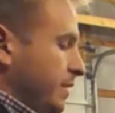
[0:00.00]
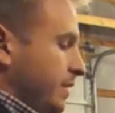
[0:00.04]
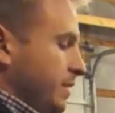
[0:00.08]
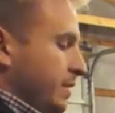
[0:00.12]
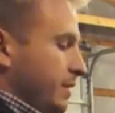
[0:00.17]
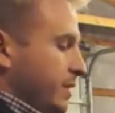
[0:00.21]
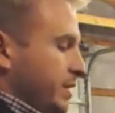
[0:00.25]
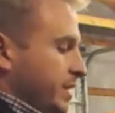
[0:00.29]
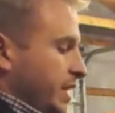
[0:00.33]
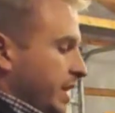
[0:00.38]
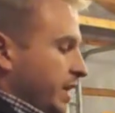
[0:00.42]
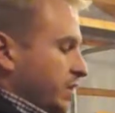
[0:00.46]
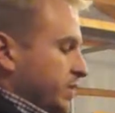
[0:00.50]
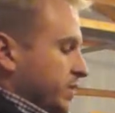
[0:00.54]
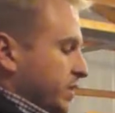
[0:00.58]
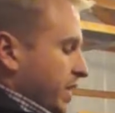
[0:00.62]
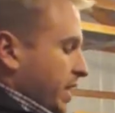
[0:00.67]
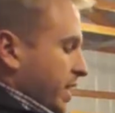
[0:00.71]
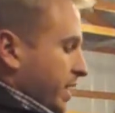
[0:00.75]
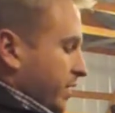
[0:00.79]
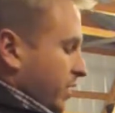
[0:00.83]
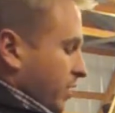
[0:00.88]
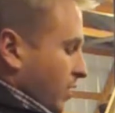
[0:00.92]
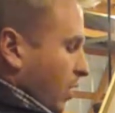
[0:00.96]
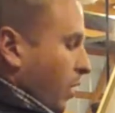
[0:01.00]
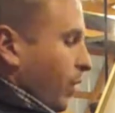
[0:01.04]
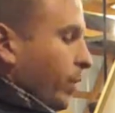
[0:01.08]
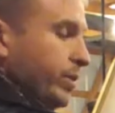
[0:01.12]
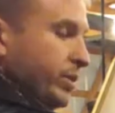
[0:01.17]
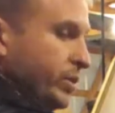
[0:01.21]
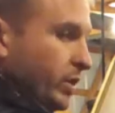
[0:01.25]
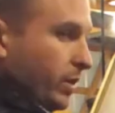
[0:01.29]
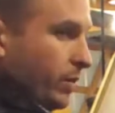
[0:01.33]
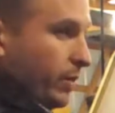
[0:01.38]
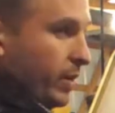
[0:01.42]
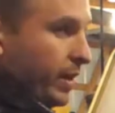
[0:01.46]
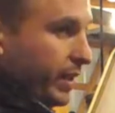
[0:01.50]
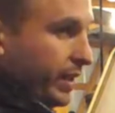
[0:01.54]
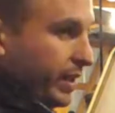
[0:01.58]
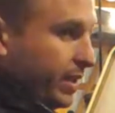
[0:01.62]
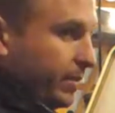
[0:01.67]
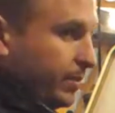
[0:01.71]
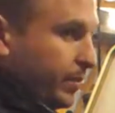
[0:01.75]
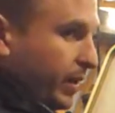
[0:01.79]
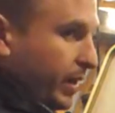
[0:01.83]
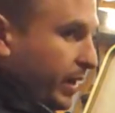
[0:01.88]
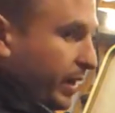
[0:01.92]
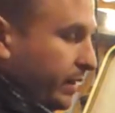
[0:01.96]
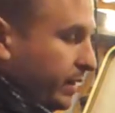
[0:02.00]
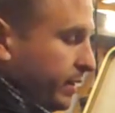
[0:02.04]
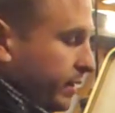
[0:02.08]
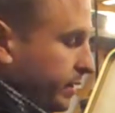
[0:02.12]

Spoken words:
The tail stock, you're always going to want to keep on,